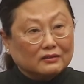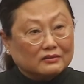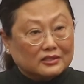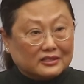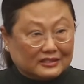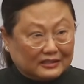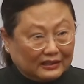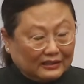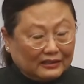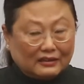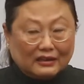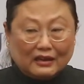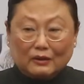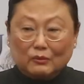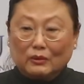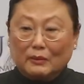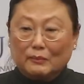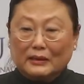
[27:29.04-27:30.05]
sick
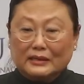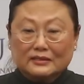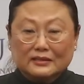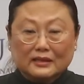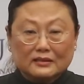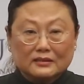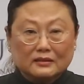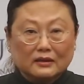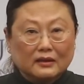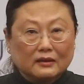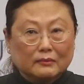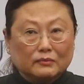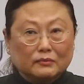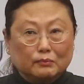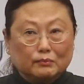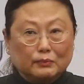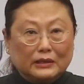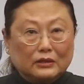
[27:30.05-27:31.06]
and what makes us
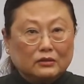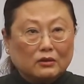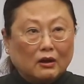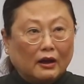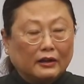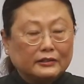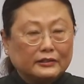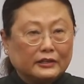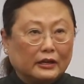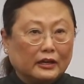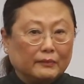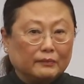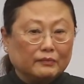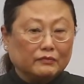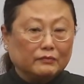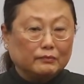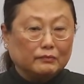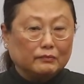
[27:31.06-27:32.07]
be not
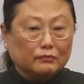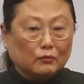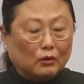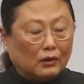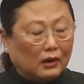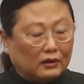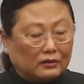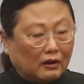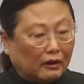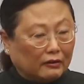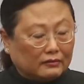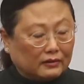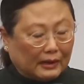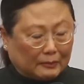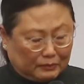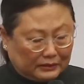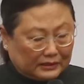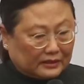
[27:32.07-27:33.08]

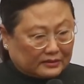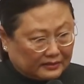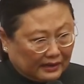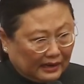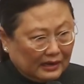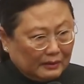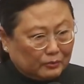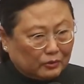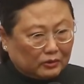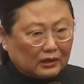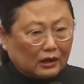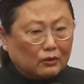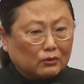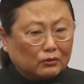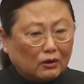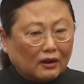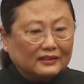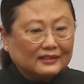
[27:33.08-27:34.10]
be disabled are
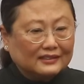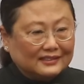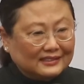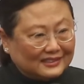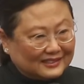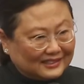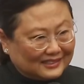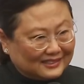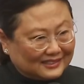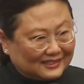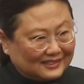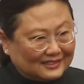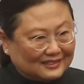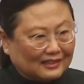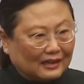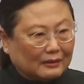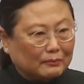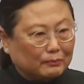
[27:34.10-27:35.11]
chronic
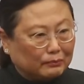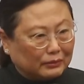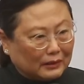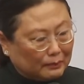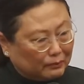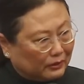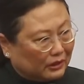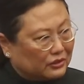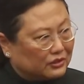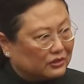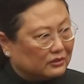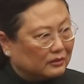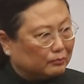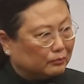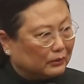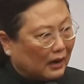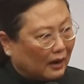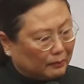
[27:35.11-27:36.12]
diseases like blood pressure,
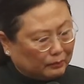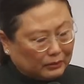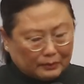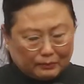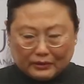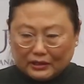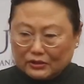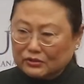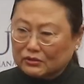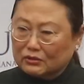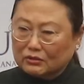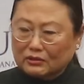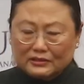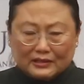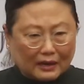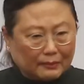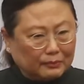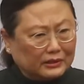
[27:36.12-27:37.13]
high blood pressure, or
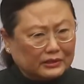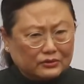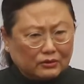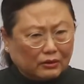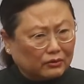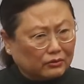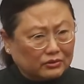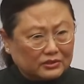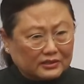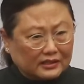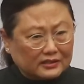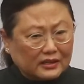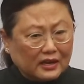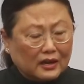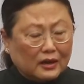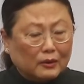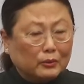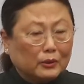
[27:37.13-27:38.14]
diabetes, and all those things,
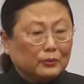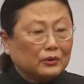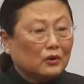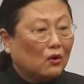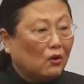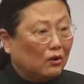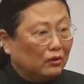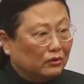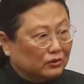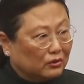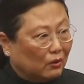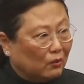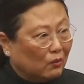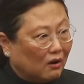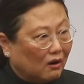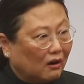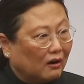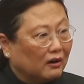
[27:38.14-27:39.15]
what we all
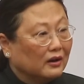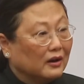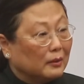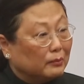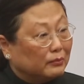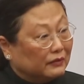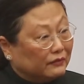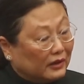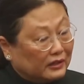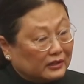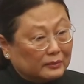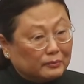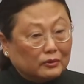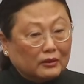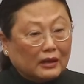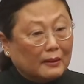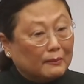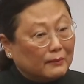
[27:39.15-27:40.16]
know are
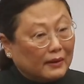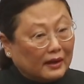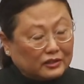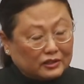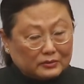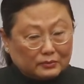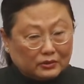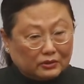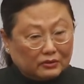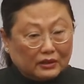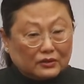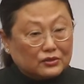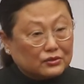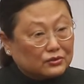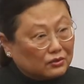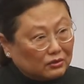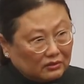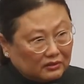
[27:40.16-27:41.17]
preventable and manageable, and
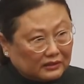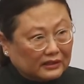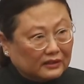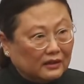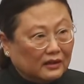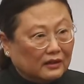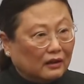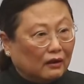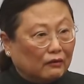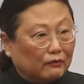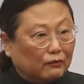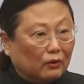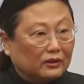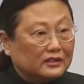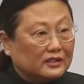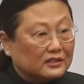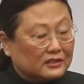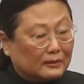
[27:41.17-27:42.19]
certainly
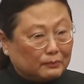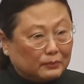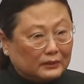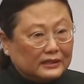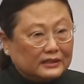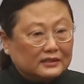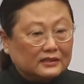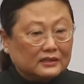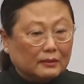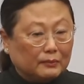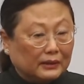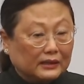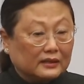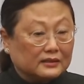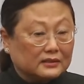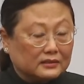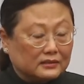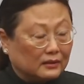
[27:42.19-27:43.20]
avoid disability that
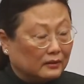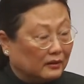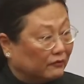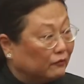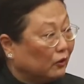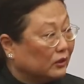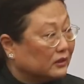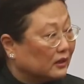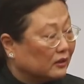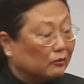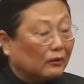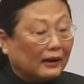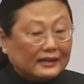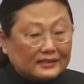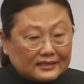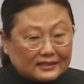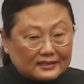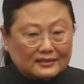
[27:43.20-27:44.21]
make us avoid
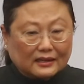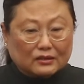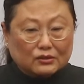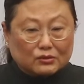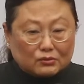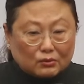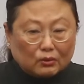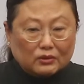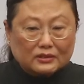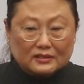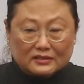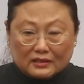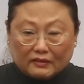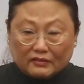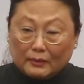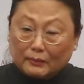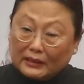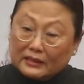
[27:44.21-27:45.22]
crisis like strokes and
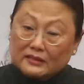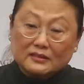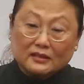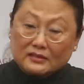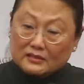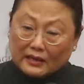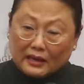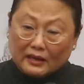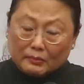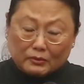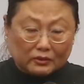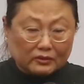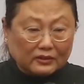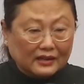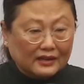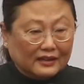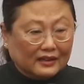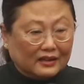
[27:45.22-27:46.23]
stuff that make us
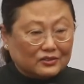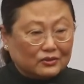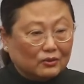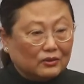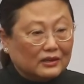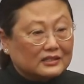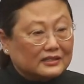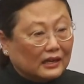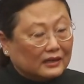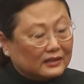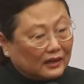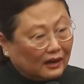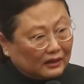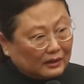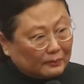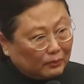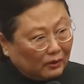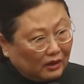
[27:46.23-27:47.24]
disabled. So it's
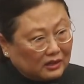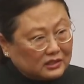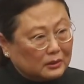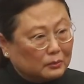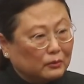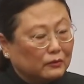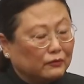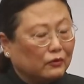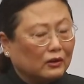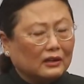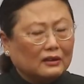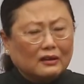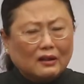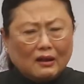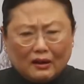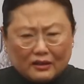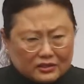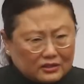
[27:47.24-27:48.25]
entirely possible for a
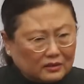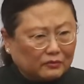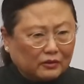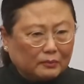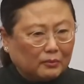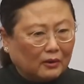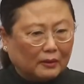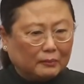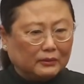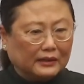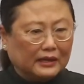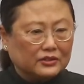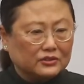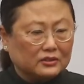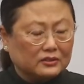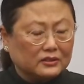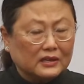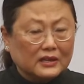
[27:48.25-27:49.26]
large number of
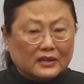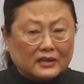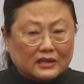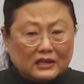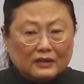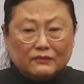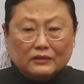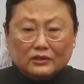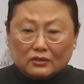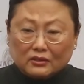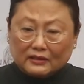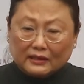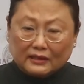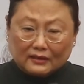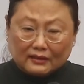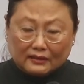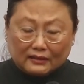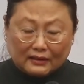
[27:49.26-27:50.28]
population, even to
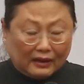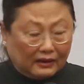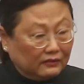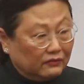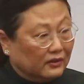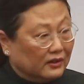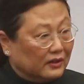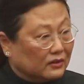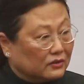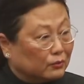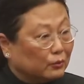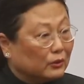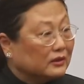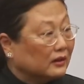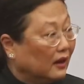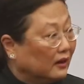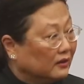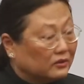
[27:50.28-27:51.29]
later life,
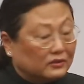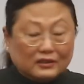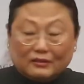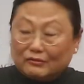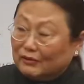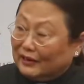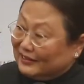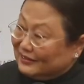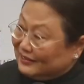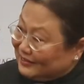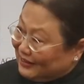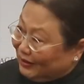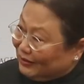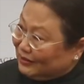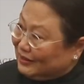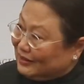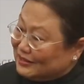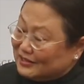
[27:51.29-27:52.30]
with under the right
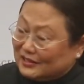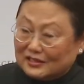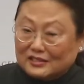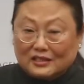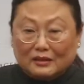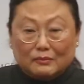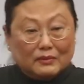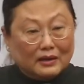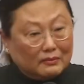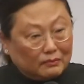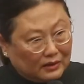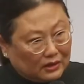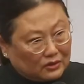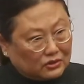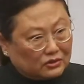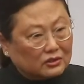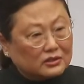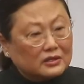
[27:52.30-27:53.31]
healthcare system and
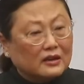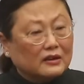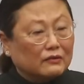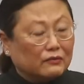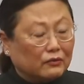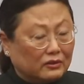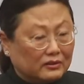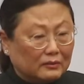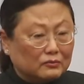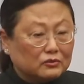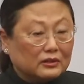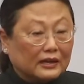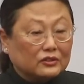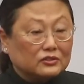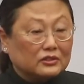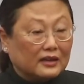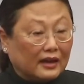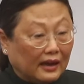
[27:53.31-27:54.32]
measures, for them to
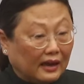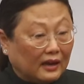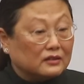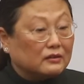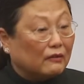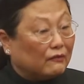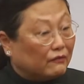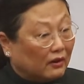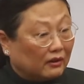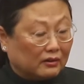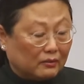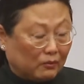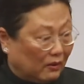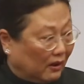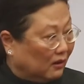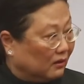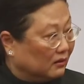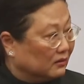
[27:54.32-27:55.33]
actually age very
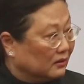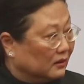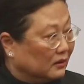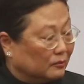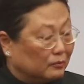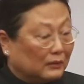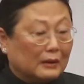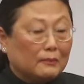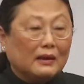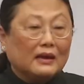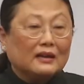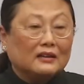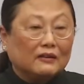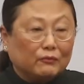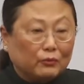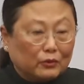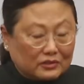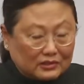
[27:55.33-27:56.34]
well. They may
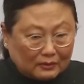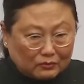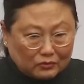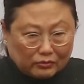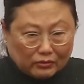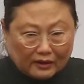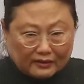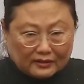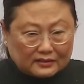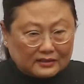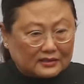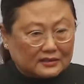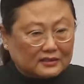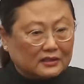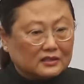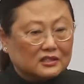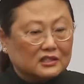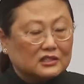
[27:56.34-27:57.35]
live with some chronic
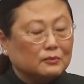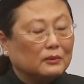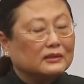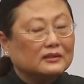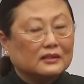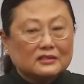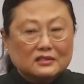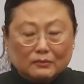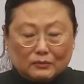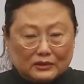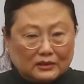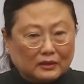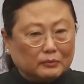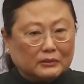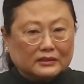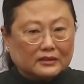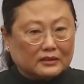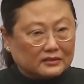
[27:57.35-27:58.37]
diseases, but this doesn't mean
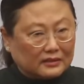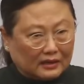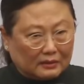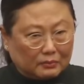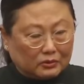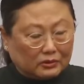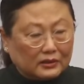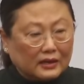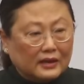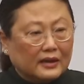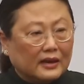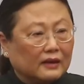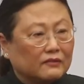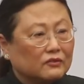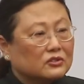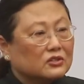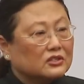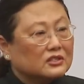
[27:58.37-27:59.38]
they'll be disabled.
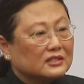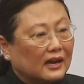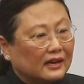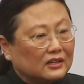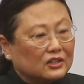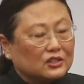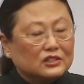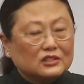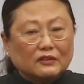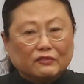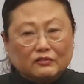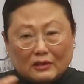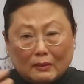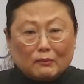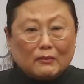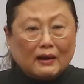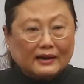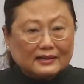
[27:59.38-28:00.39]
And the society shift
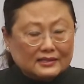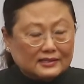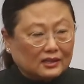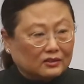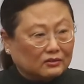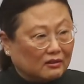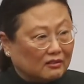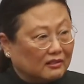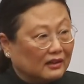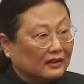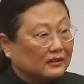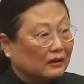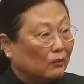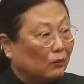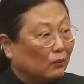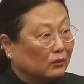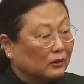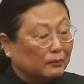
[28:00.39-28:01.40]
the mindset to think
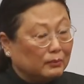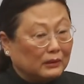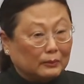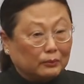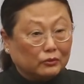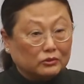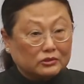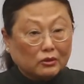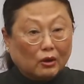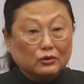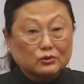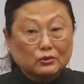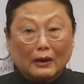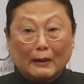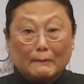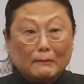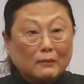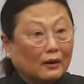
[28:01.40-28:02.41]
that older people is
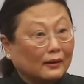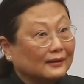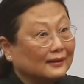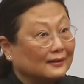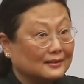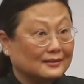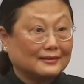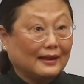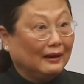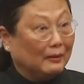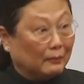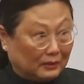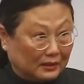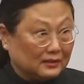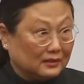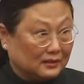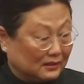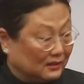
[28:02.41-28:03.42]
also a market
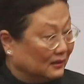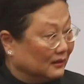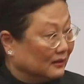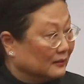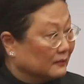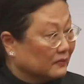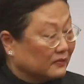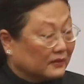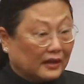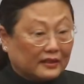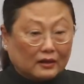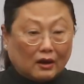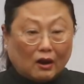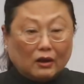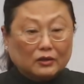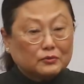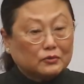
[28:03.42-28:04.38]
segment, and there